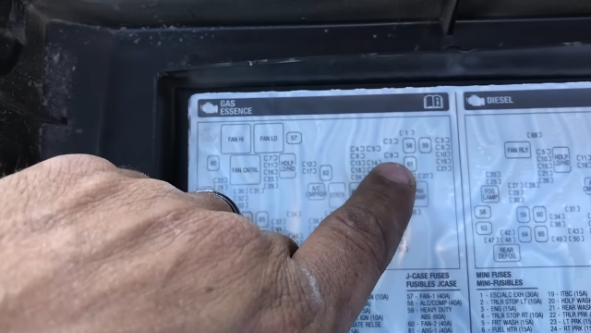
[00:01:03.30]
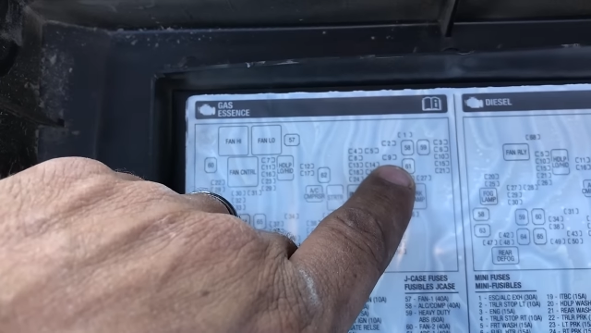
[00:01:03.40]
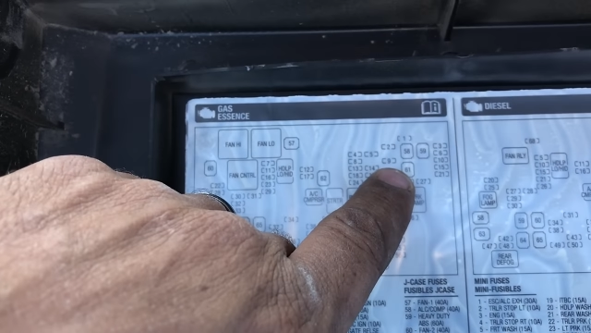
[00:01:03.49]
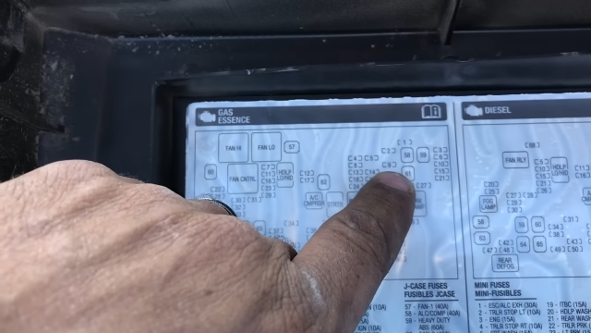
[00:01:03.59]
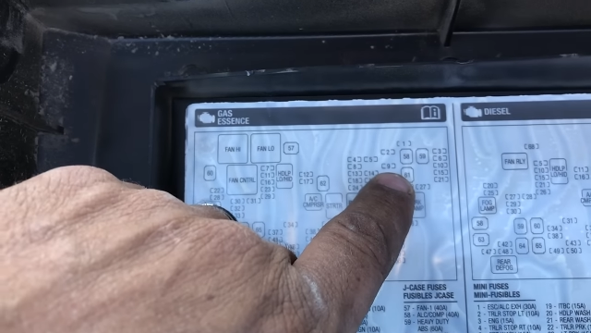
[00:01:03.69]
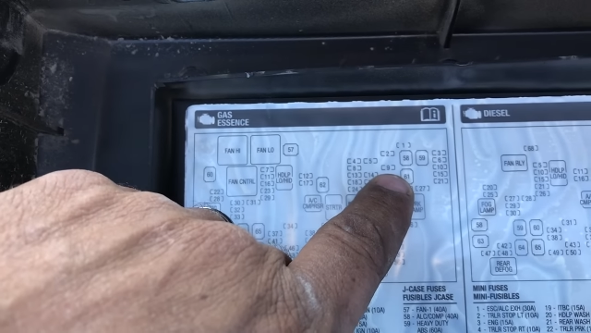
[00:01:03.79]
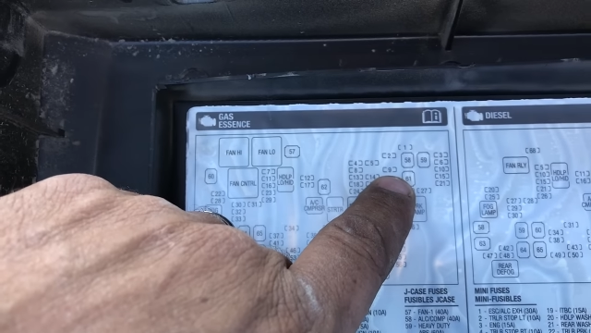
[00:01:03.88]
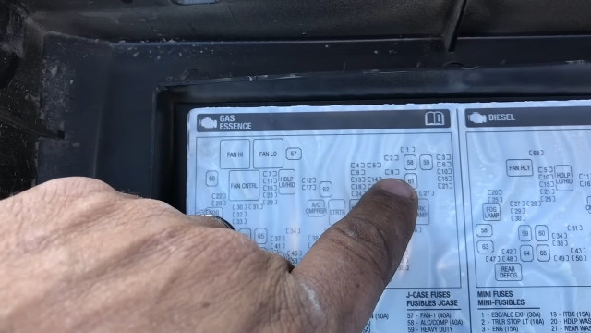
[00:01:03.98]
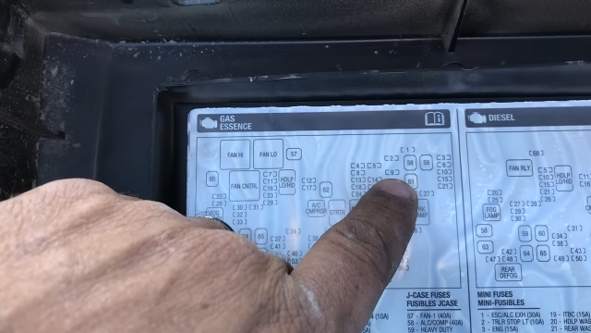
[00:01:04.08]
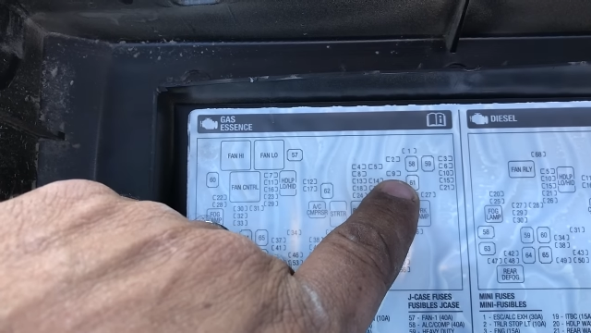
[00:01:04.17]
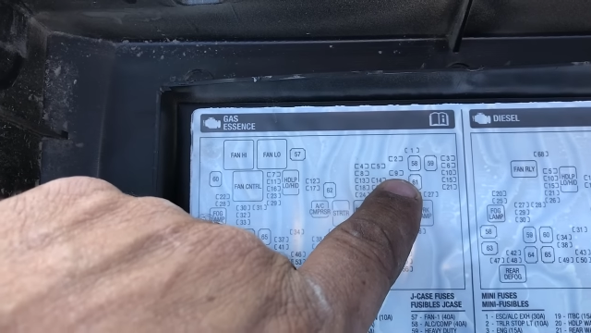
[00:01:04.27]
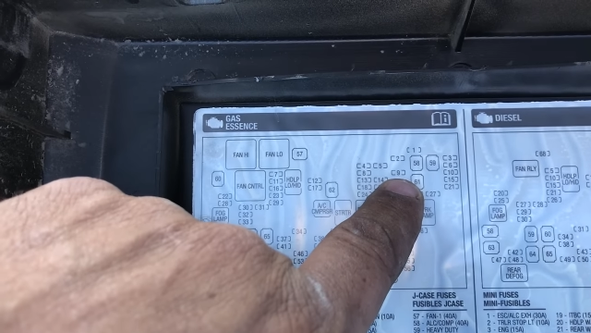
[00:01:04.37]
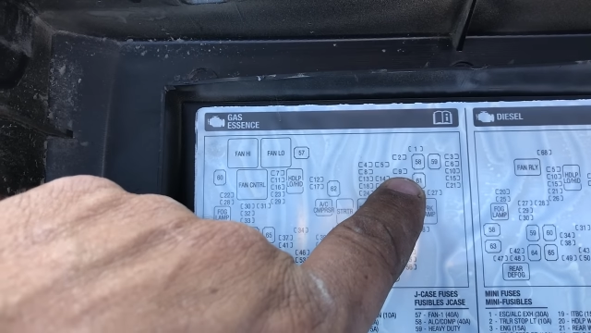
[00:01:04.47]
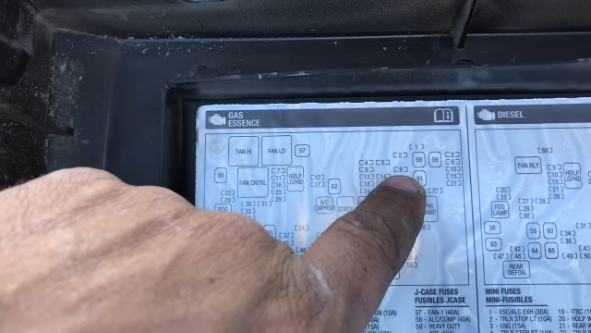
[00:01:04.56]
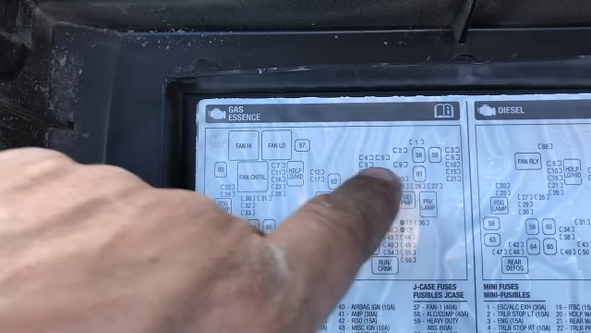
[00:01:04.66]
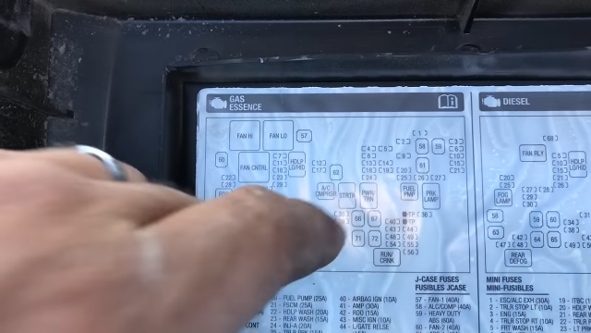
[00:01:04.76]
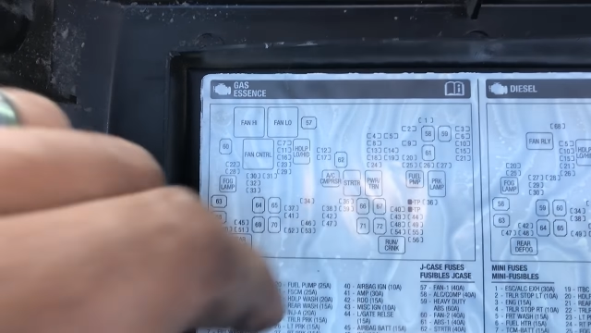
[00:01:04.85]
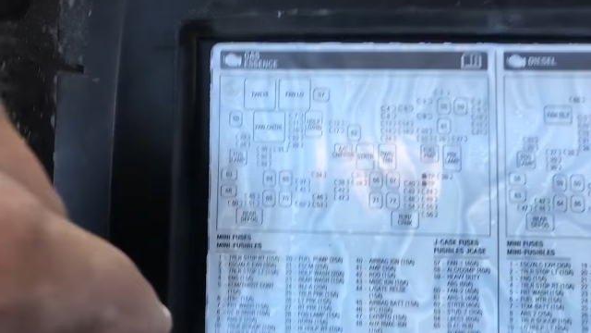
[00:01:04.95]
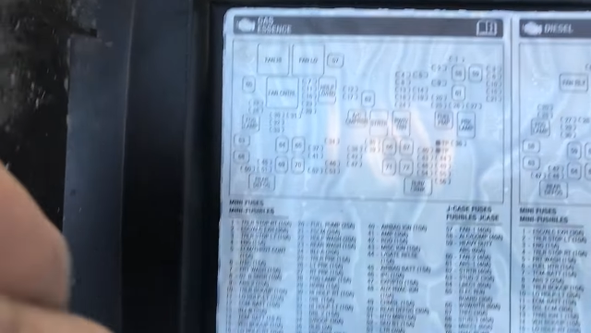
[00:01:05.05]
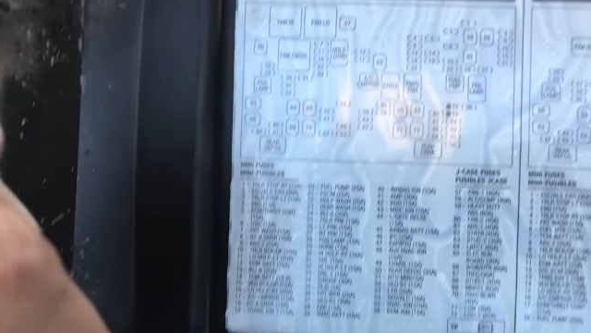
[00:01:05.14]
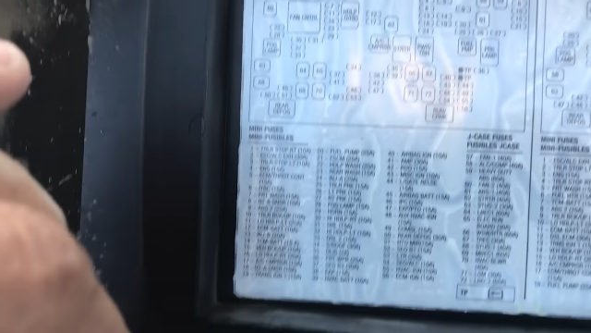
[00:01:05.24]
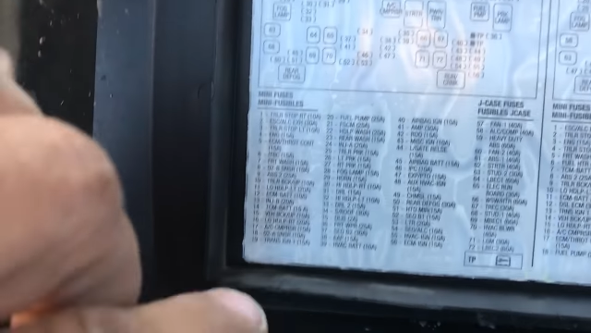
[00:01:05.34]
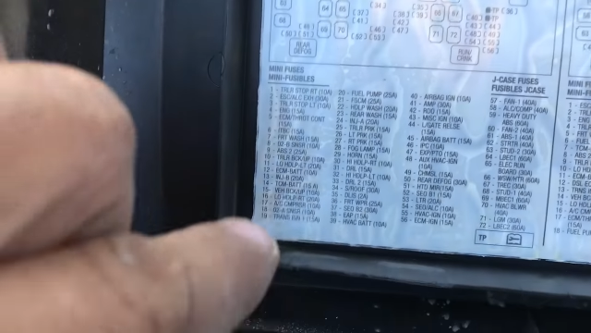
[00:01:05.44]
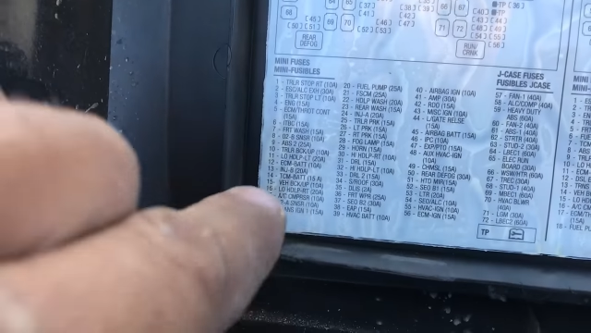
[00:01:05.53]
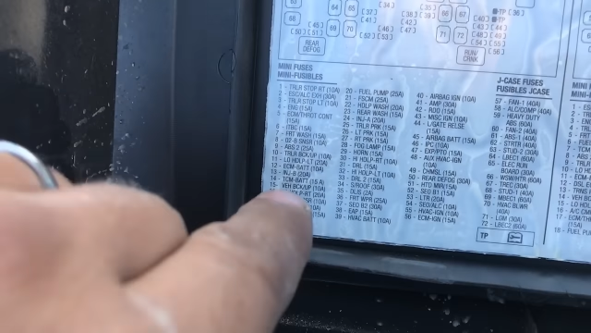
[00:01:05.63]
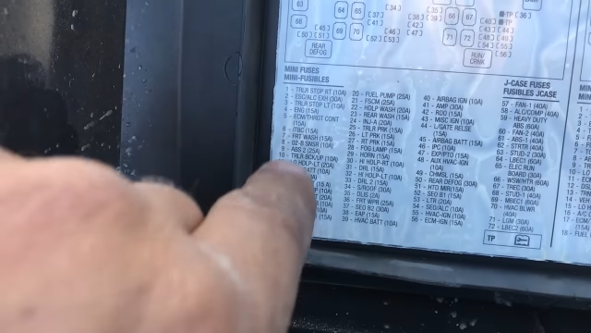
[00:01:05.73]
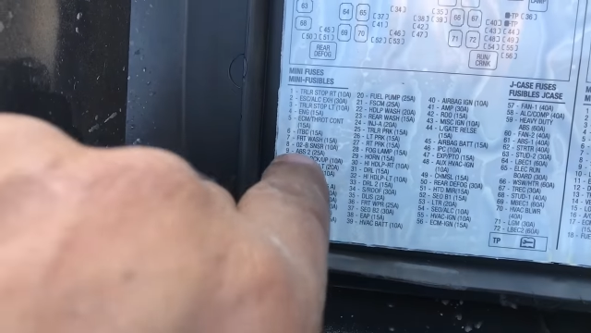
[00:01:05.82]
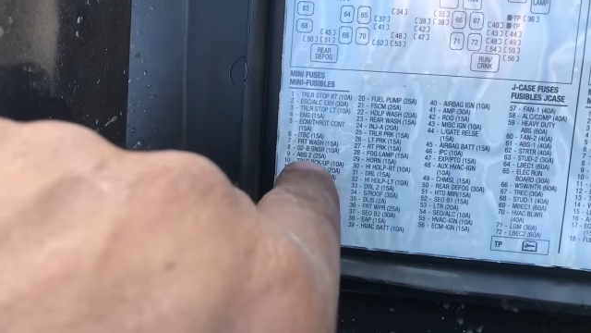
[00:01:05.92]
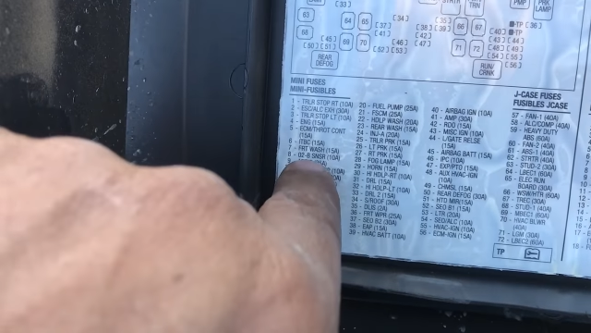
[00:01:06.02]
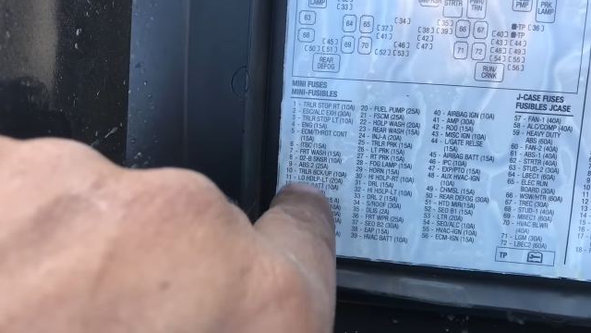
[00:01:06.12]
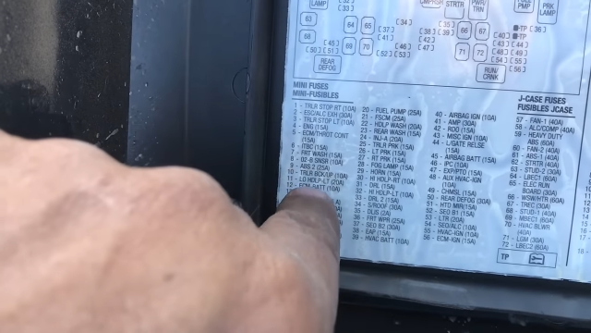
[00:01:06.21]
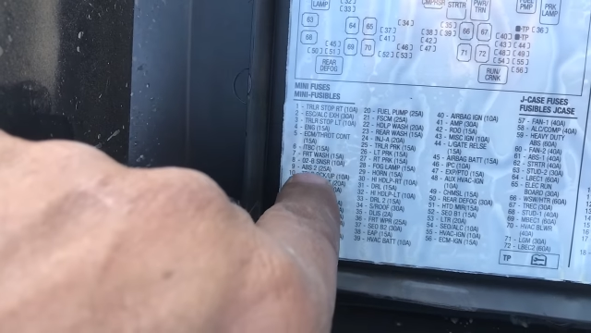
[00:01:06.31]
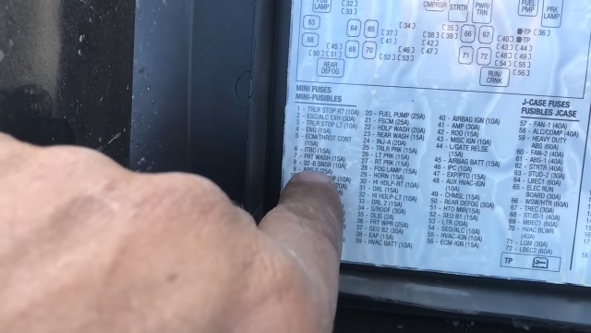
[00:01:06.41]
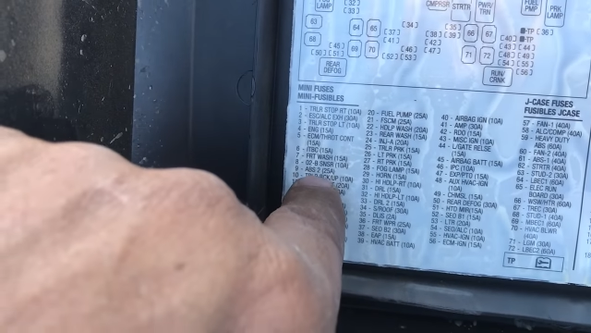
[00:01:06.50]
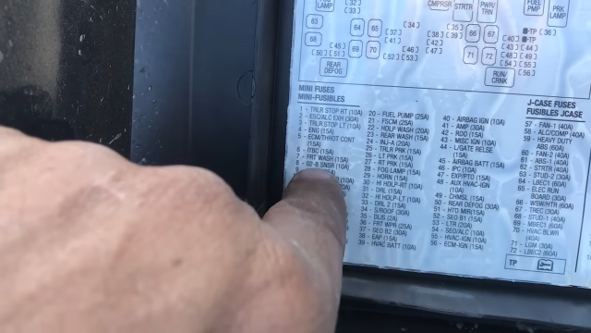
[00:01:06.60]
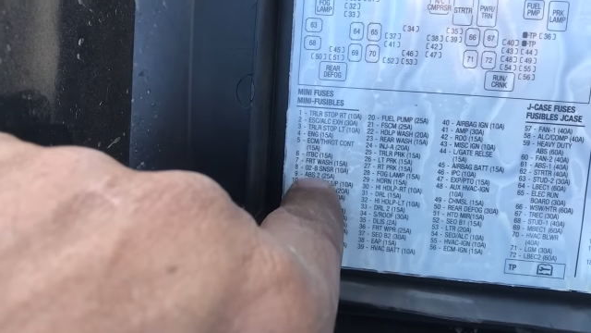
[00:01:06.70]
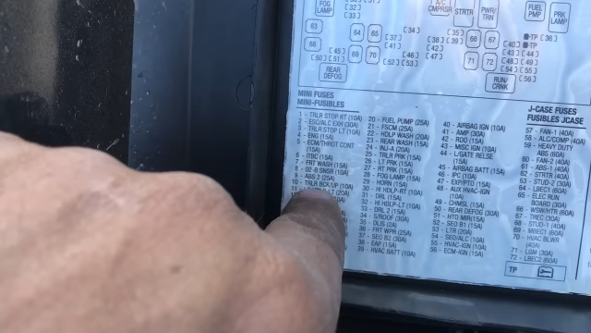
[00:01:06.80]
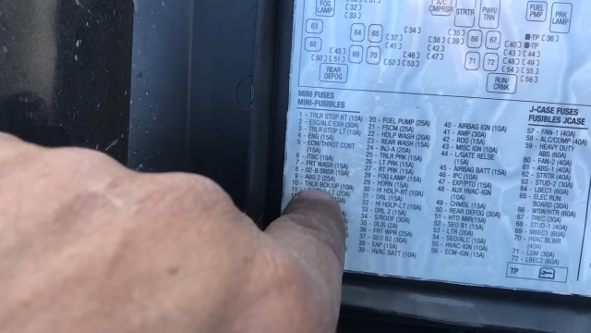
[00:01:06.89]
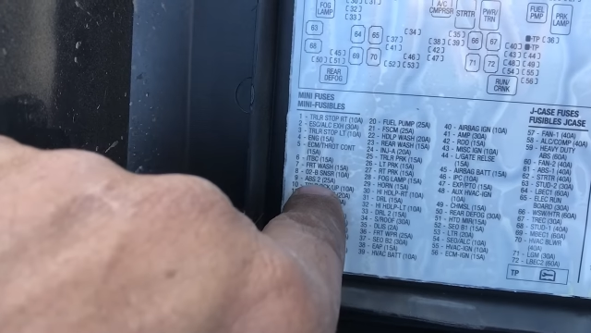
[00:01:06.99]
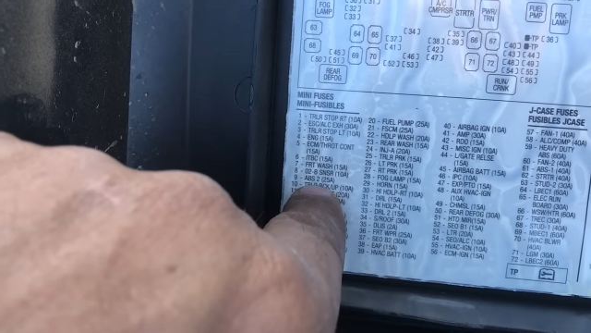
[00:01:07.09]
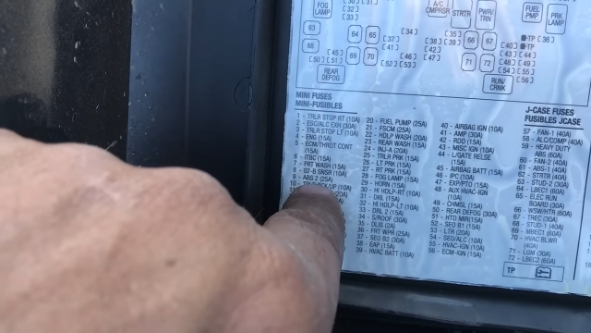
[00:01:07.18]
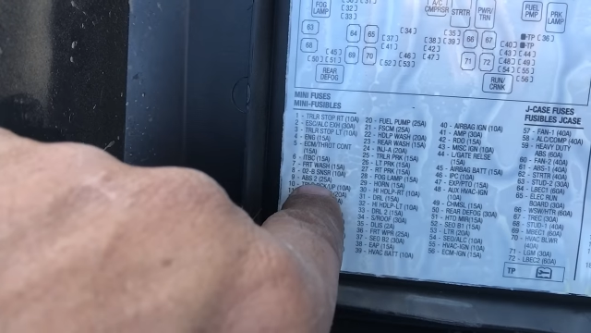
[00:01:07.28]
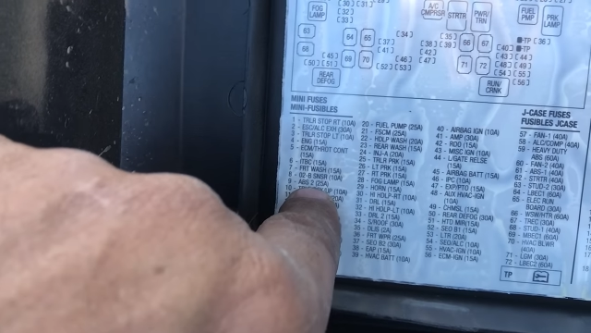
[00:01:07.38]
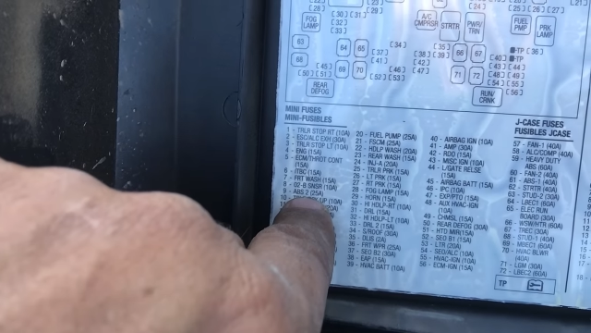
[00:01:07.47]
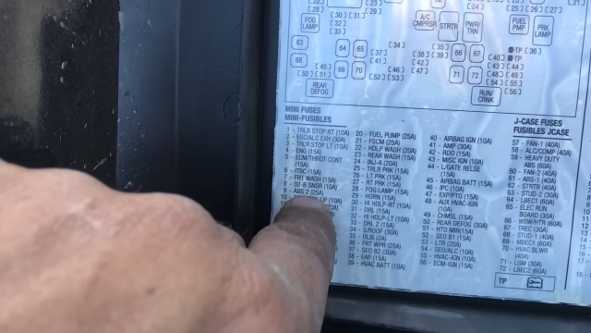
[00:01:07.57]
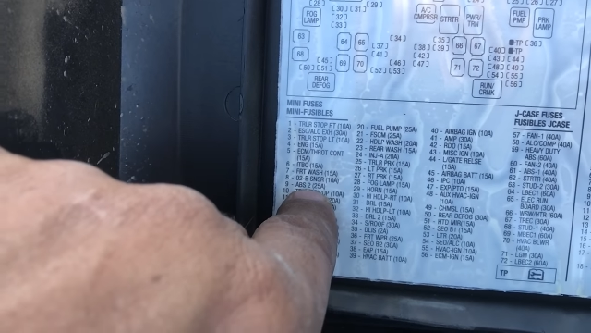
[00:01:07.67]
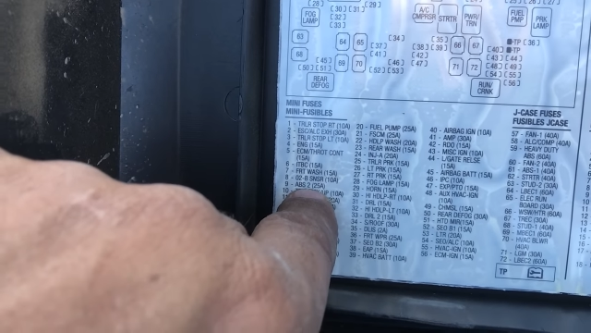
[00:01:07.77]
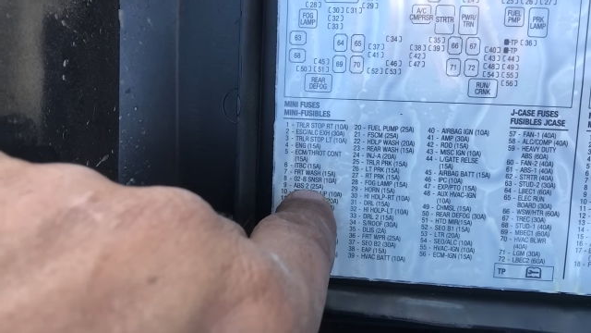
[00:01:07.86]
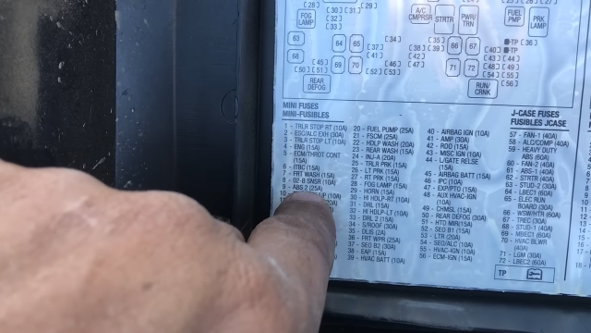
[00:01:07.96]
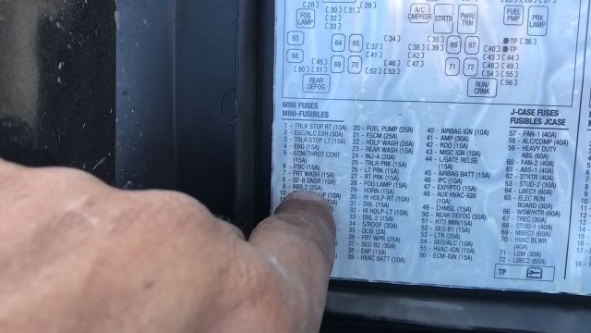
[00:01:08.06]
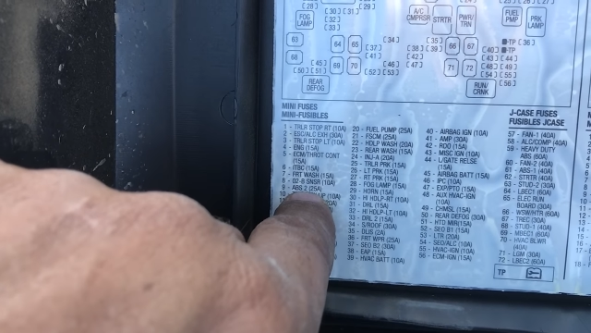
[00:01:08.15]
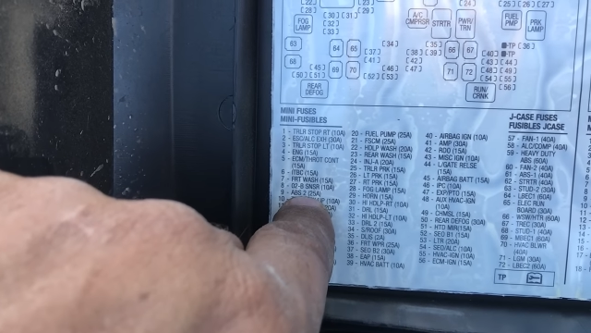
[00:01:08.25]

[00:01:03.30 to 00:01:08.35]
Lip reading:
[unreadable: no face in view]